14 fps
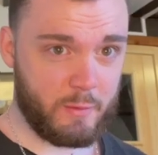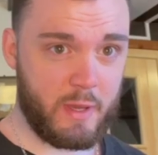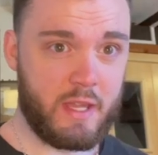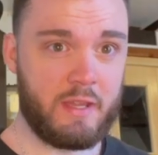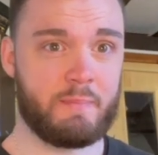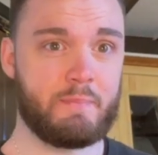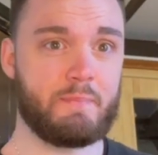
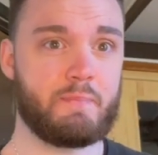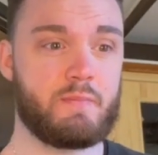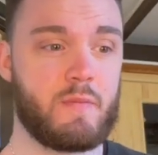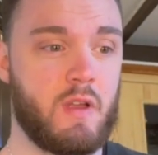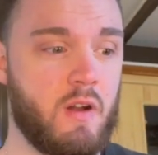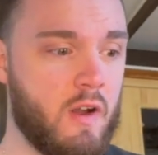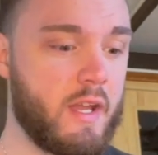me.
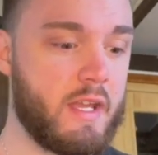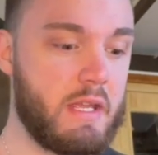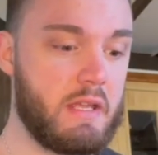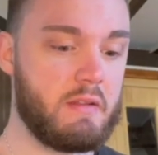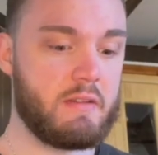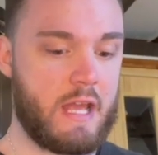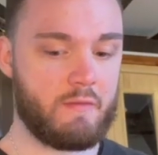I
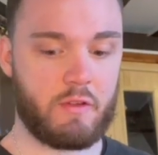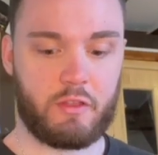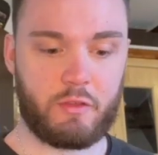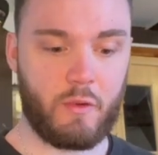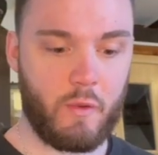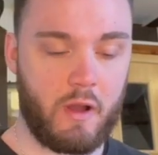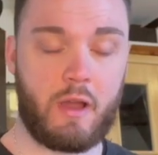never
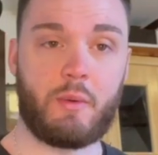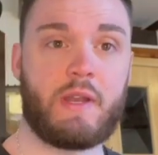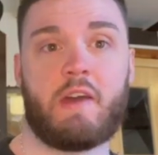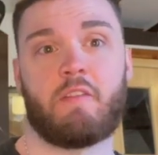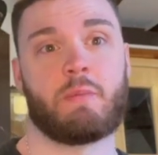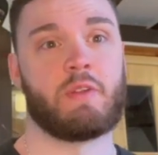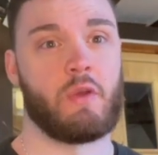thought I would
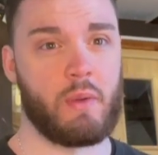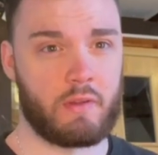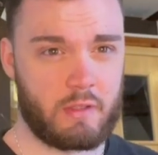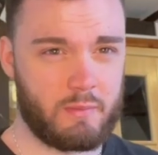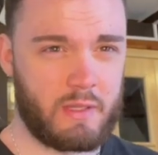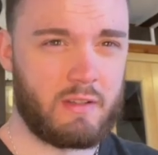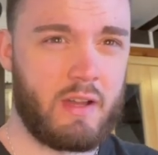ever be doing
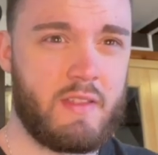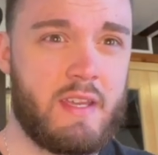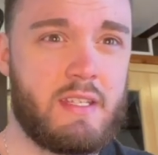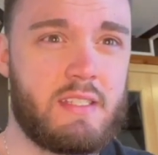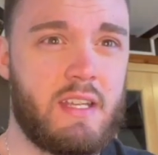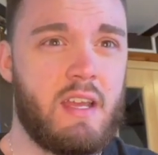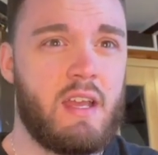something like
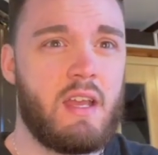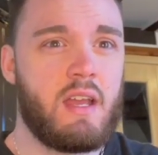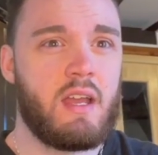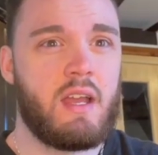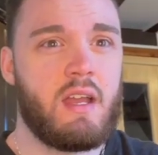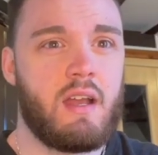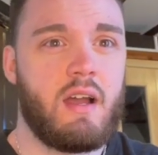this.
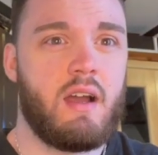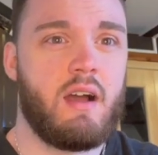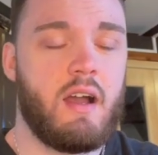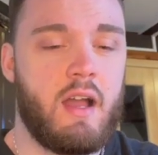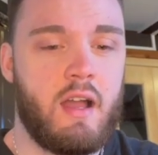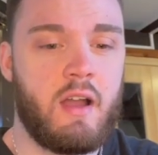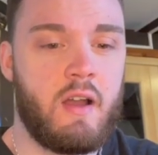
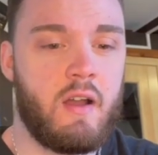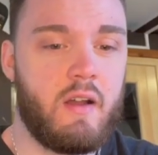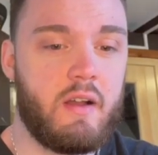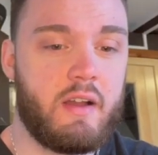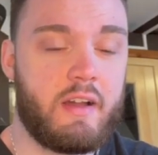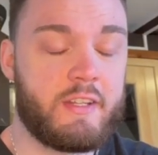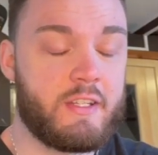
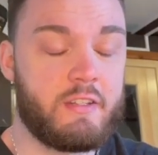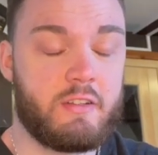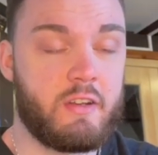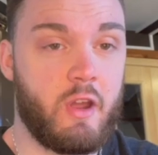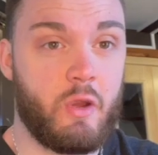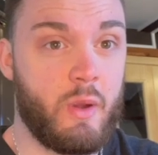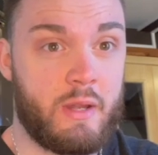I didn't
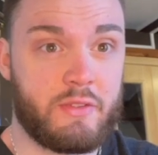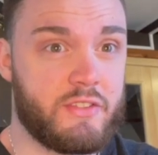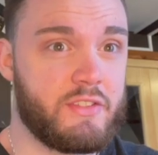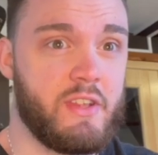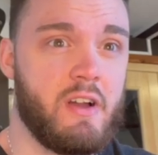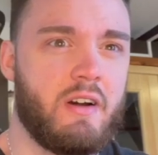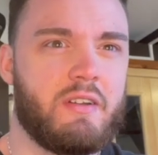know how to
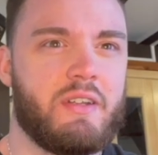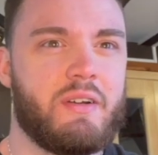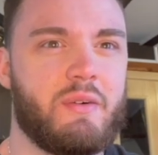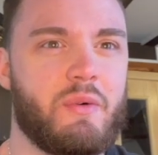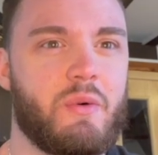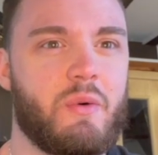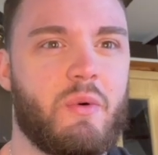start
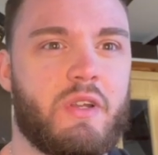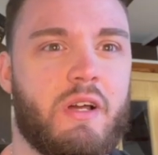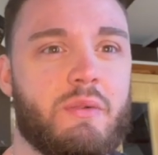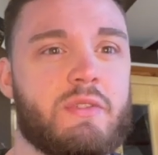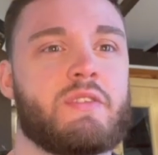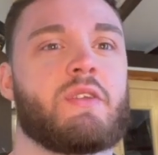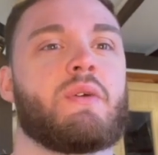or what I
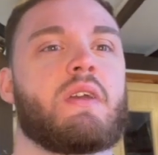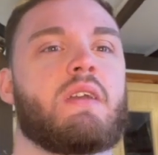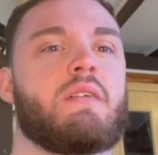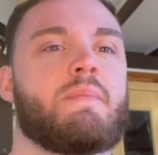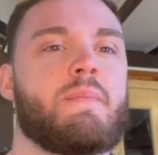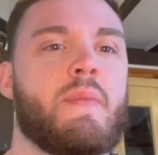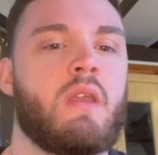was doing.
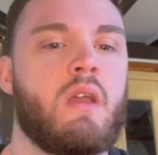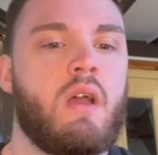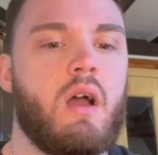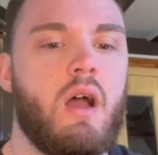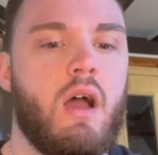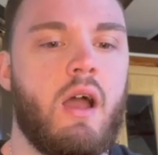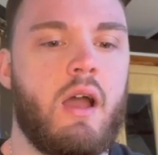
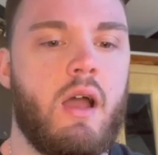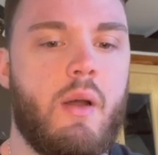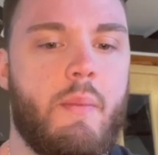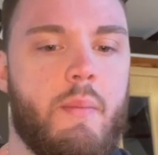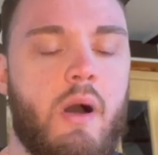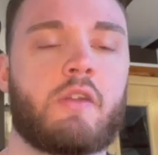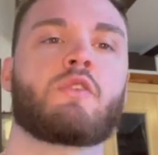
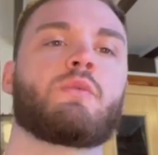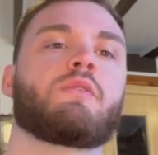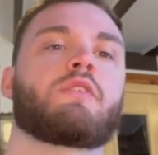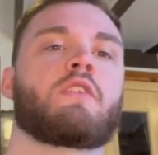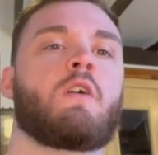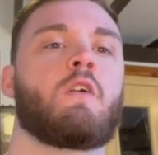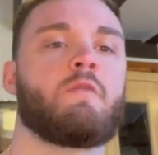I just want to
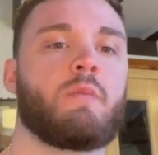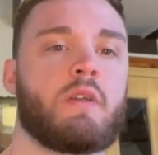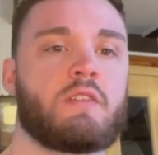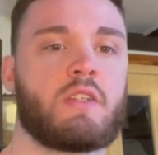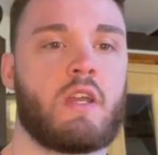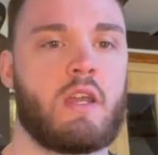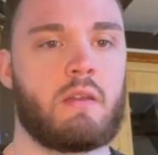start off by
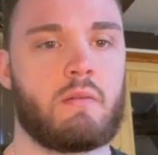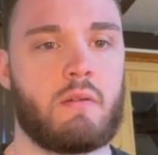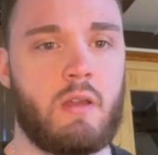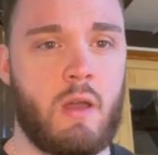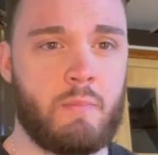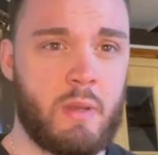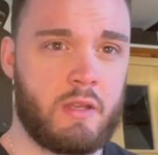saying
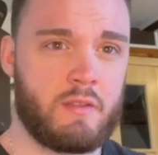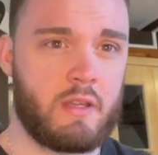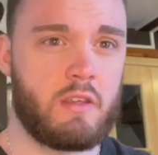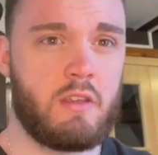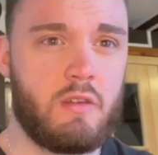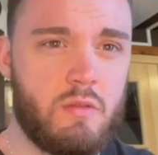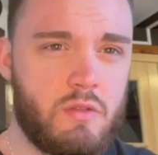a big
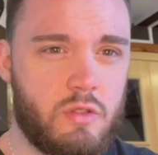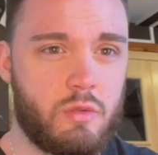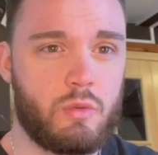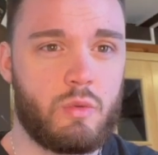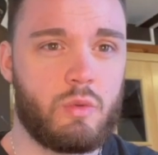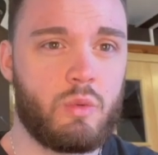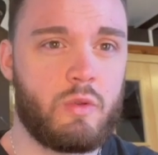thank you to
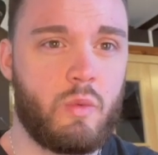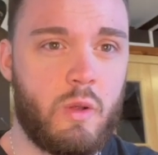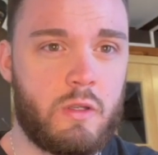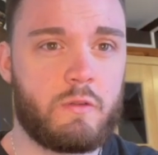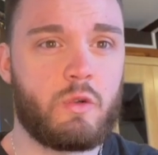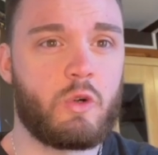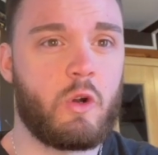all the
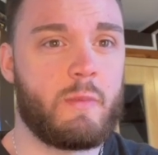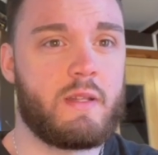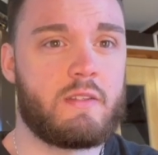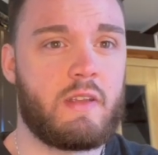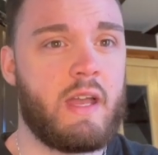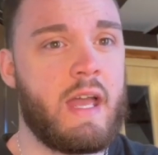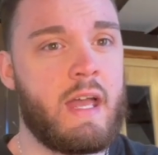wonderful
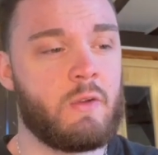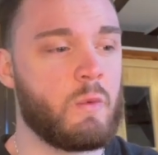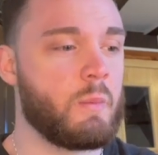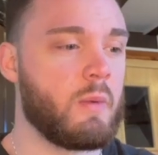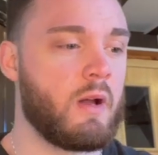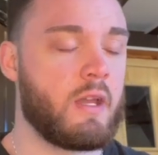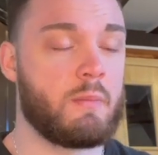comments I had
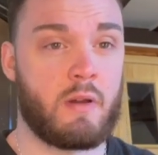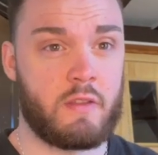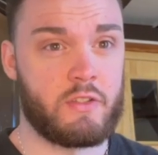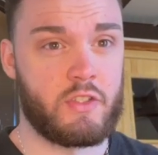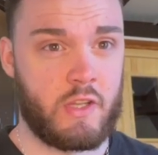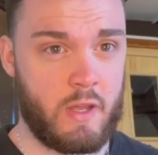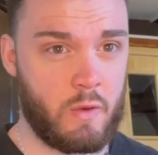on my
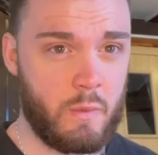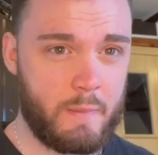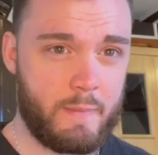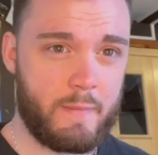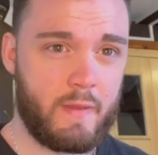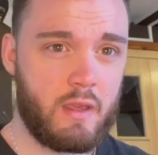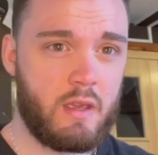mother's channel
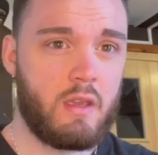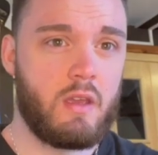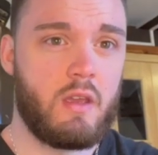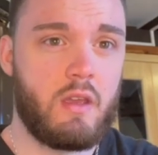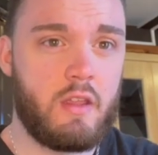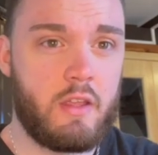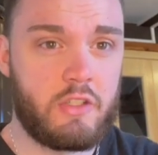
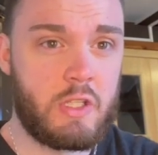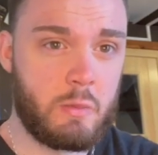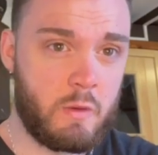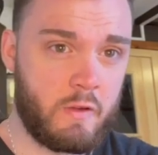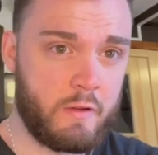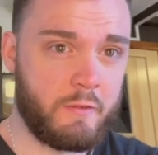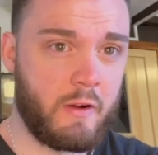that she did
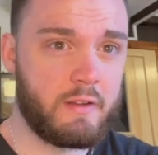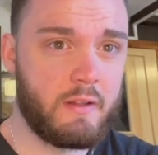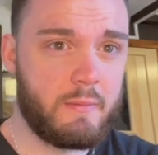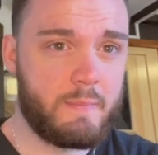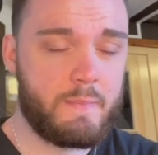with a friend.